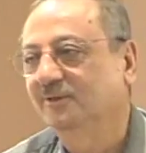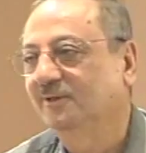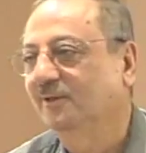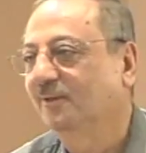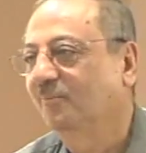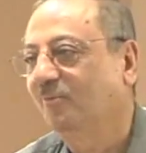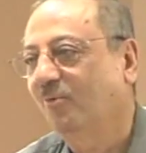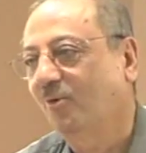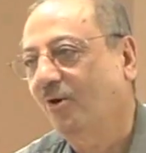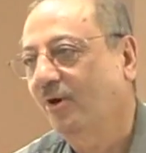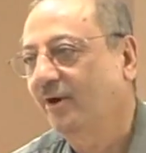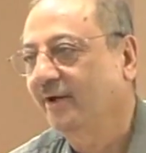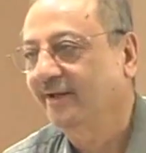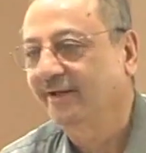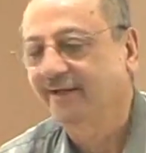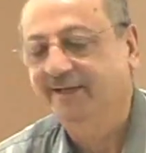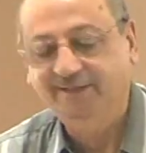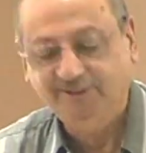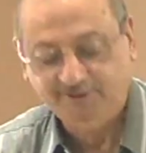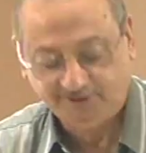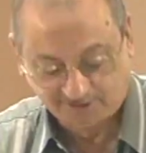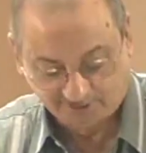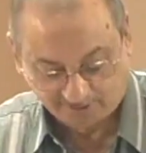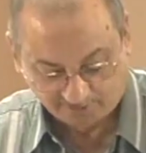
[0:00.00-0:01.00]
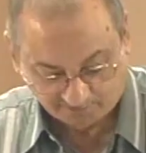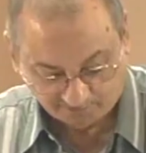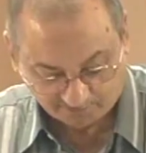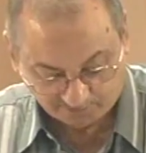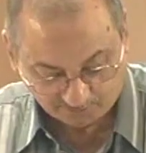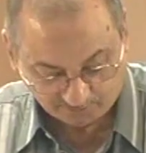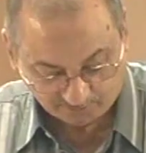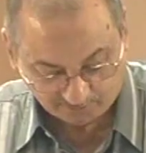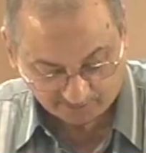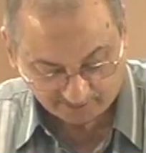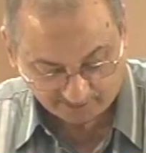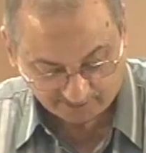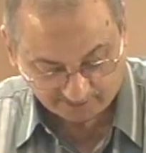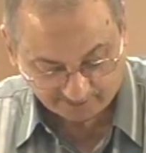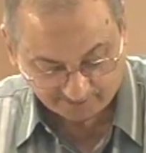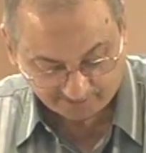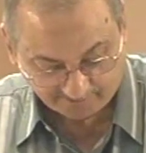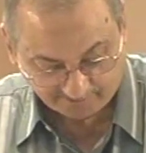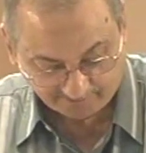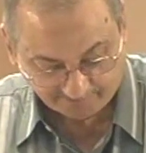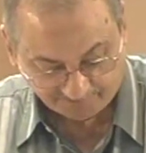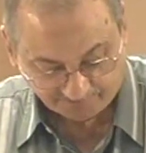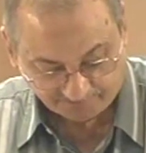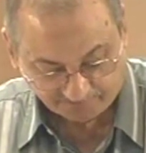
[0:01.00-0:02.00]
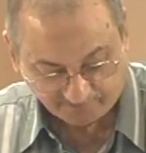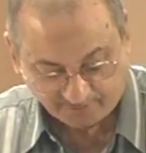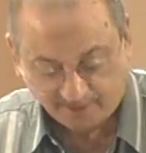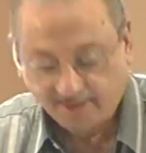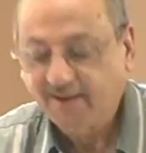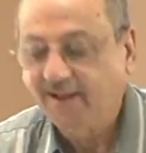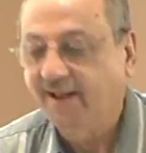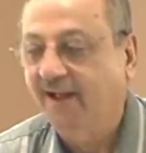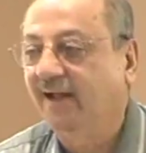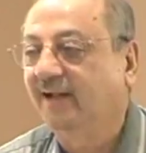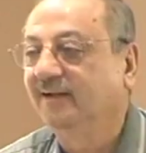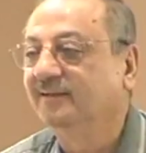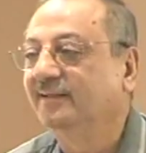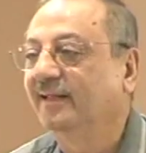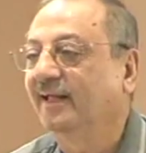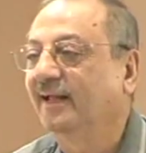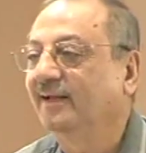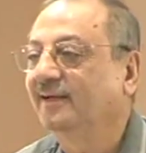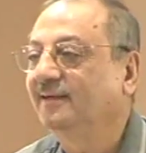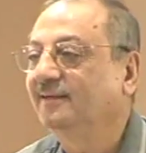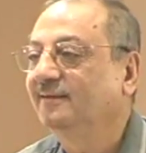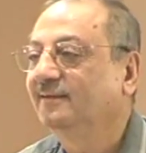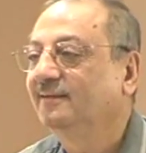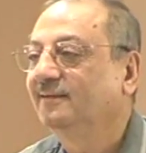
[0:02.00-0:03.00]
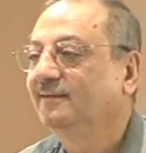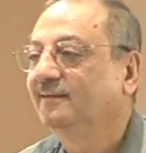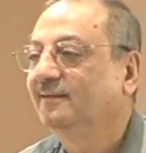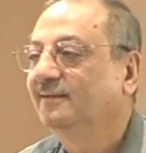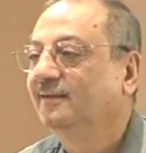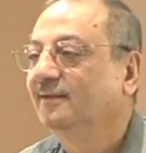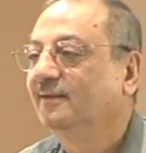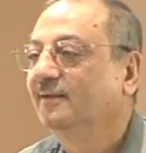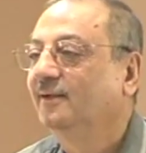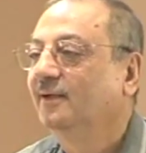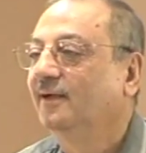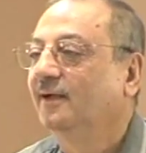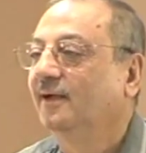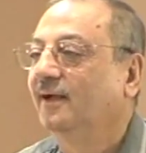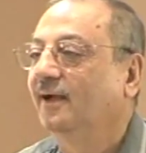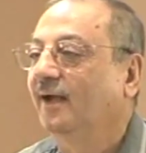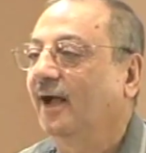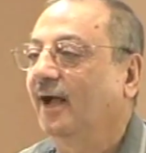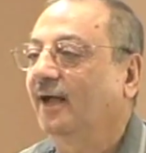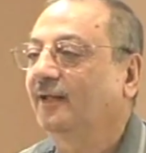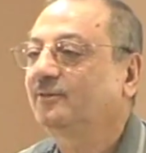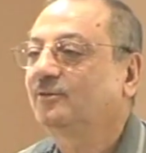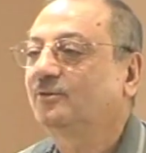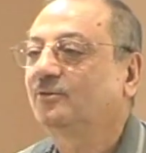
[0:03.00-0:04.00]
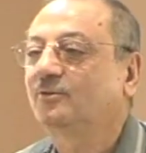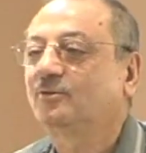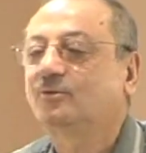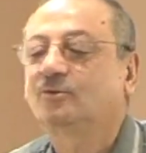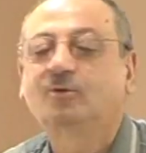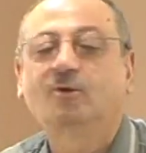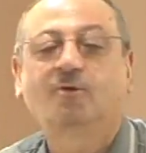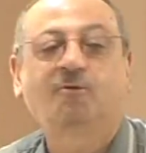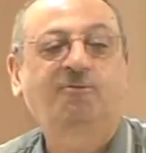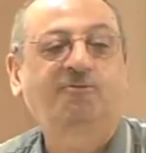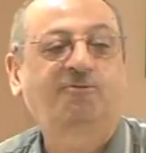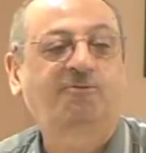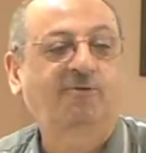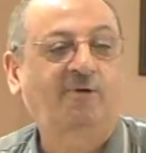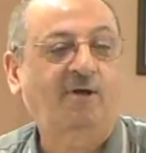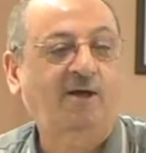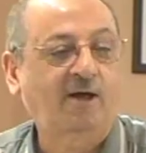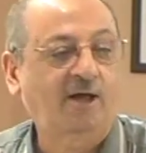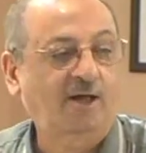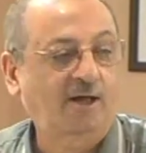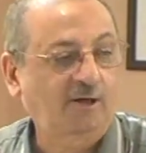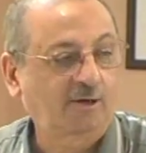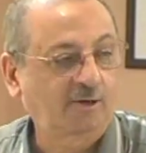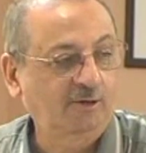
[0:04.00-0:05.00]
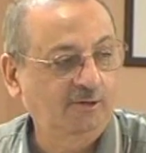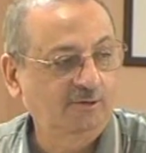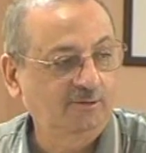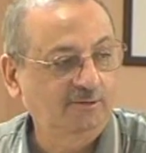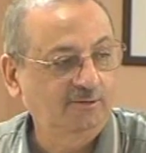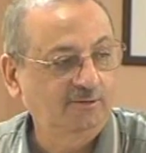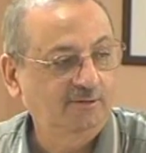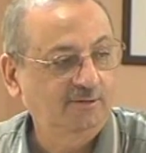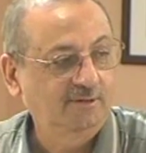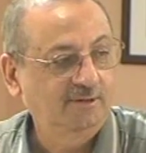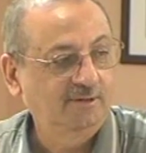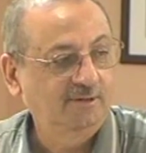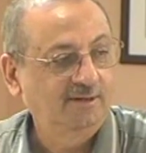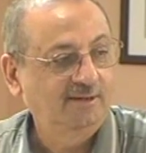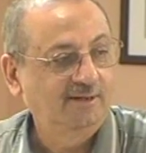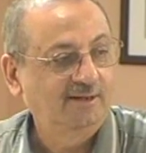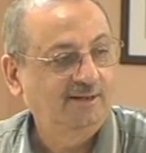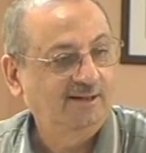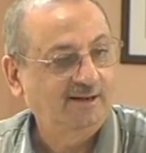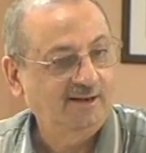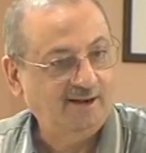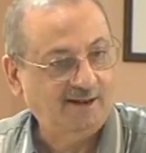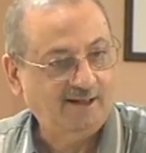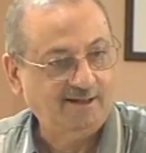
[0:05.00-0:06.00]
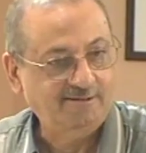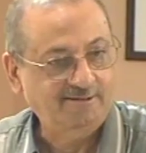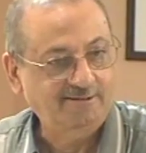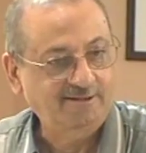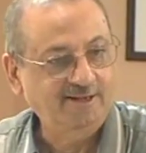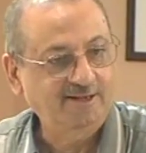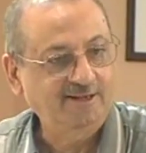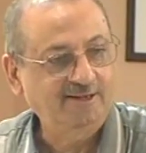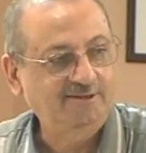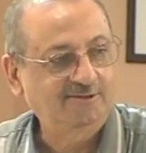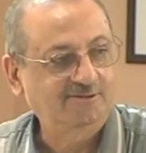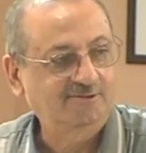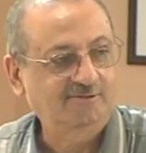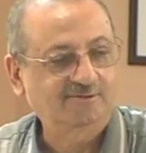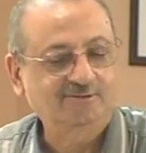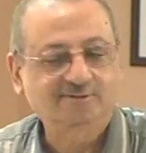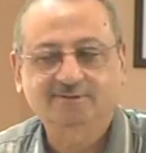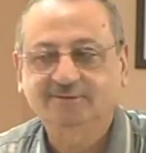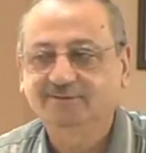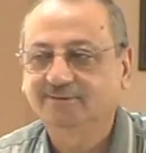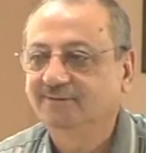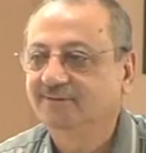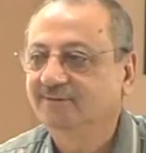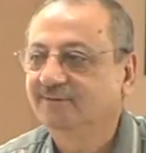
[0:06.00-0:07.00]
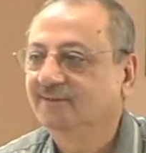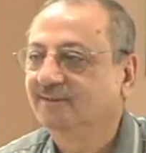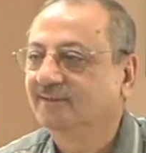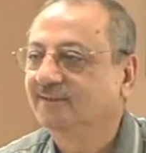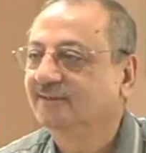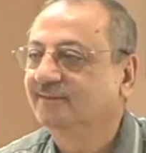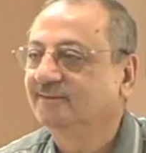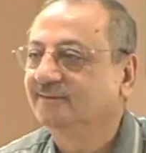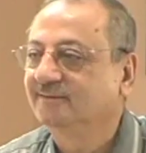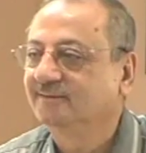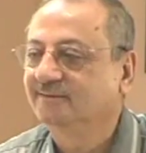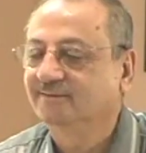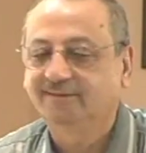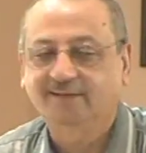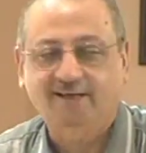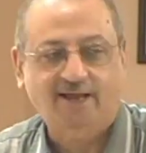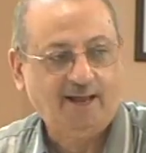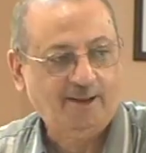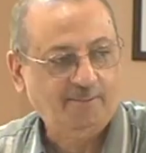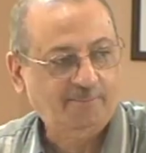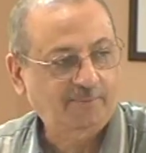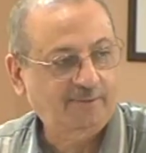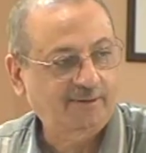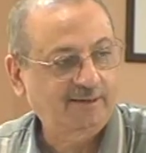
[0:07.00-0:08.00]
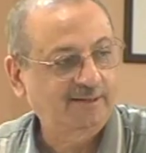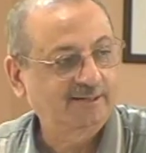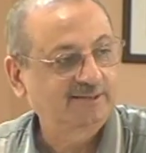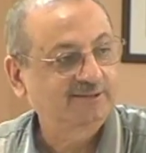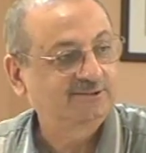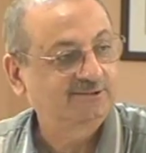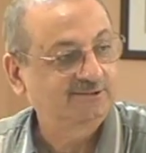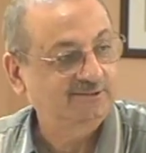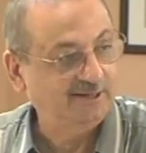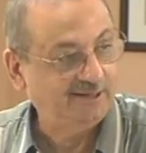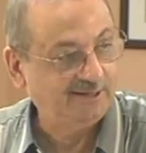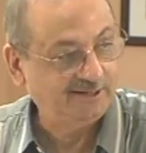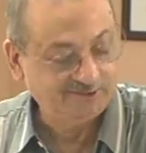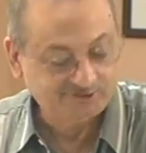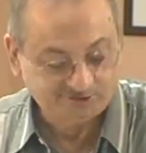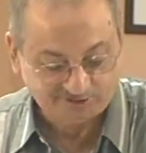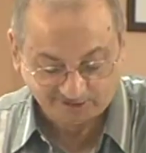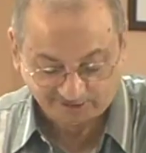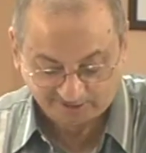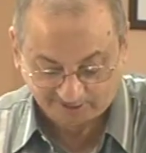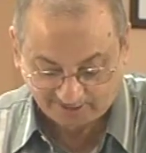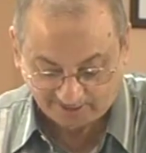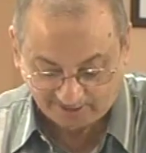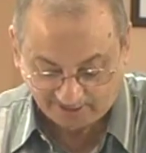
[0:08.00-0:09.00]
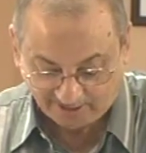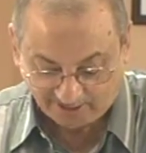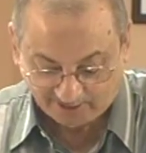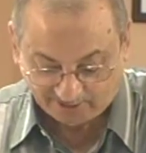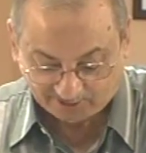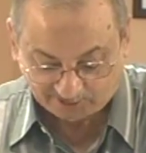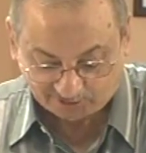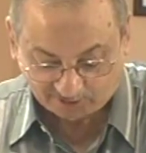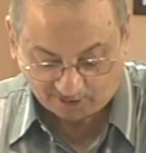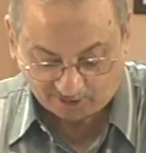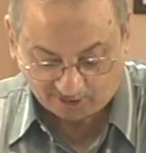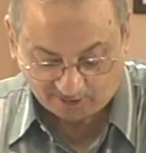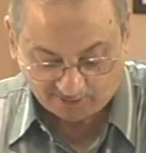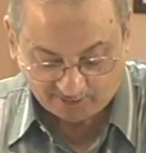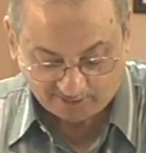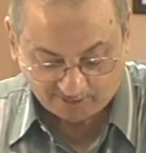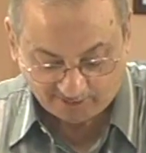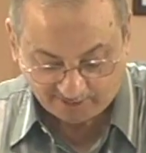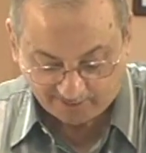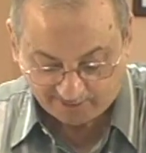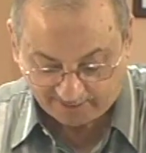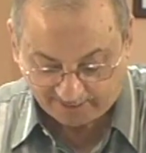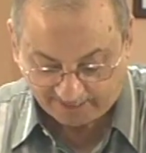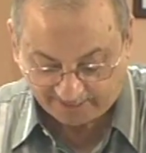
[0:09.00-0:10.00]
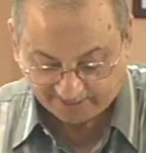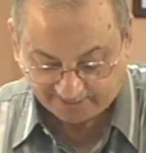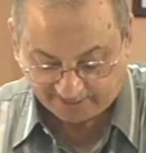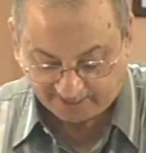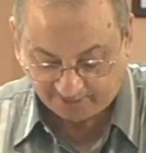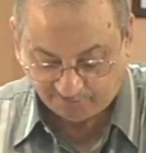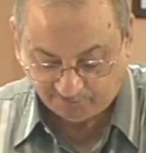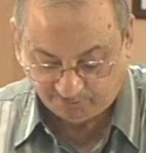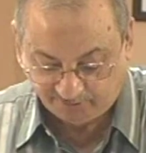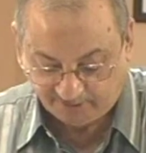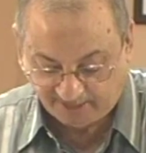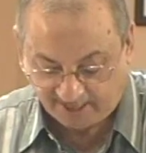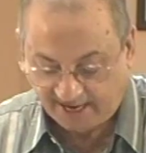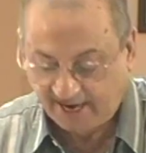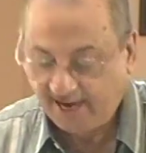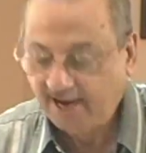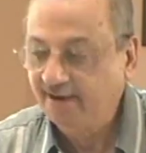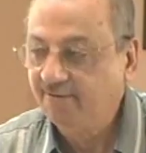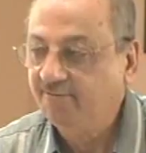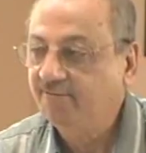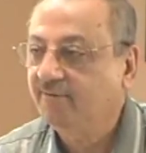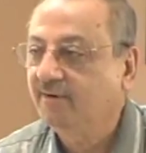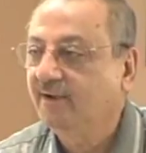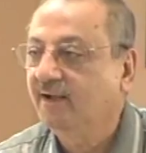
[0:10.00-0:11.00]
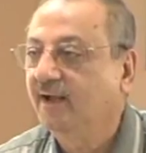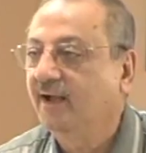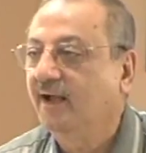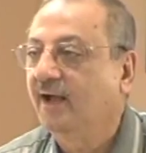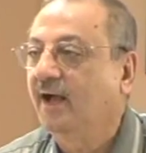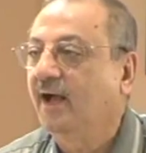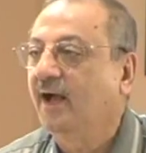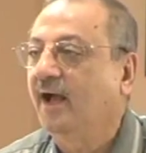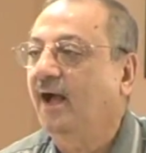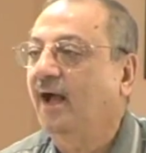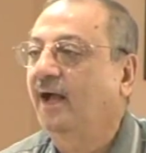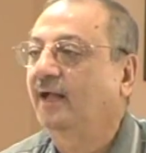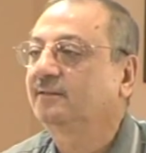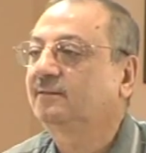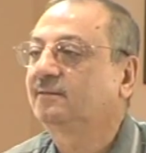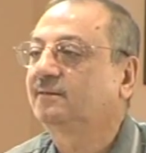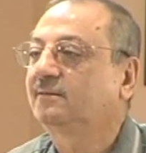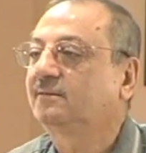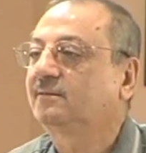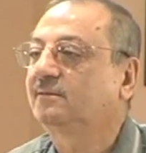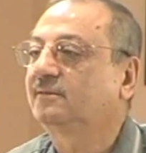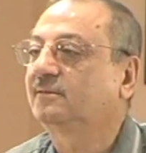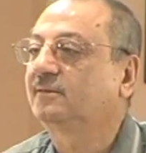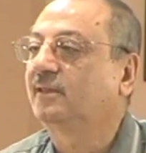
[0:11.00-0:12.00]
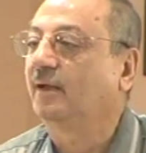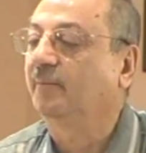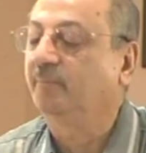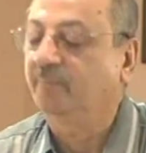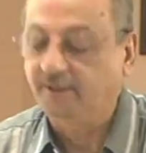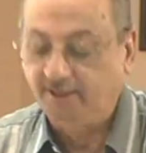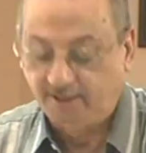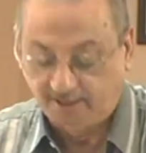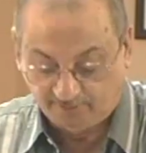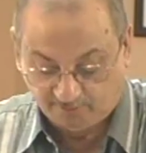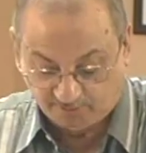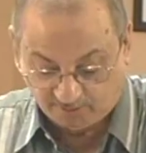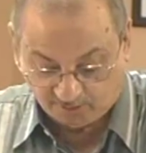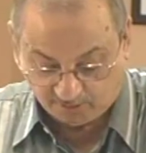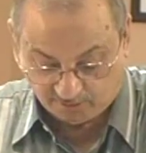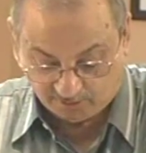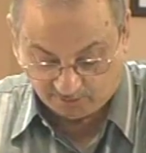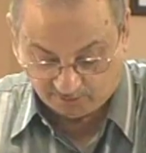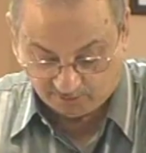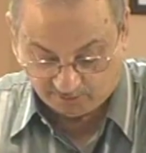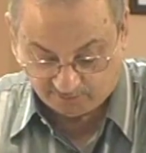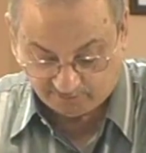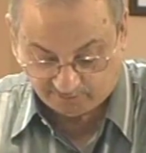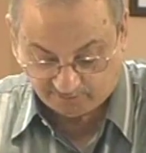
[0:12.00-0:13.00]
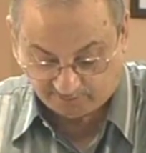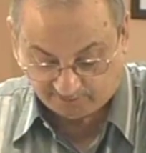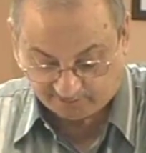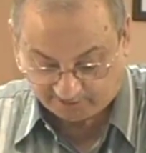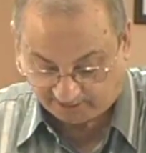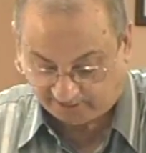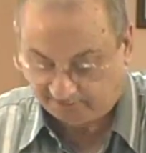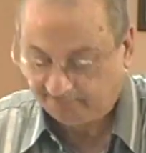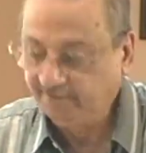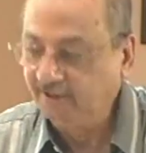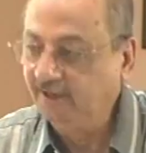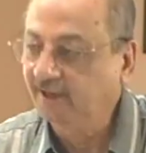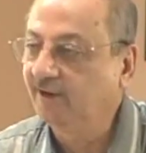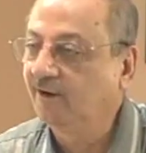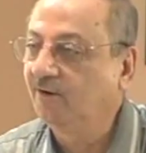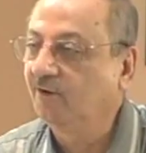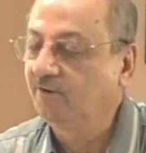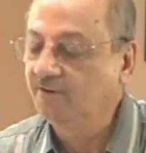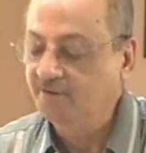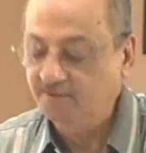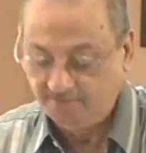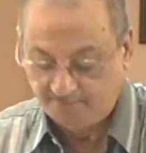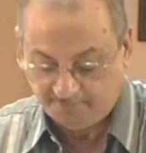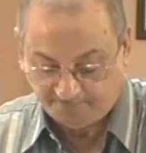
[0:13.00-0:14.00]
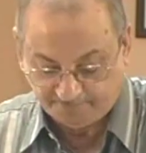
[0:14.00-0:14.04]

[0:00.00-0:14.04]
The boy is poor. And then at-tufahu ladhizun. The apple is delicious. So, and then we have at-tabibu tawilun.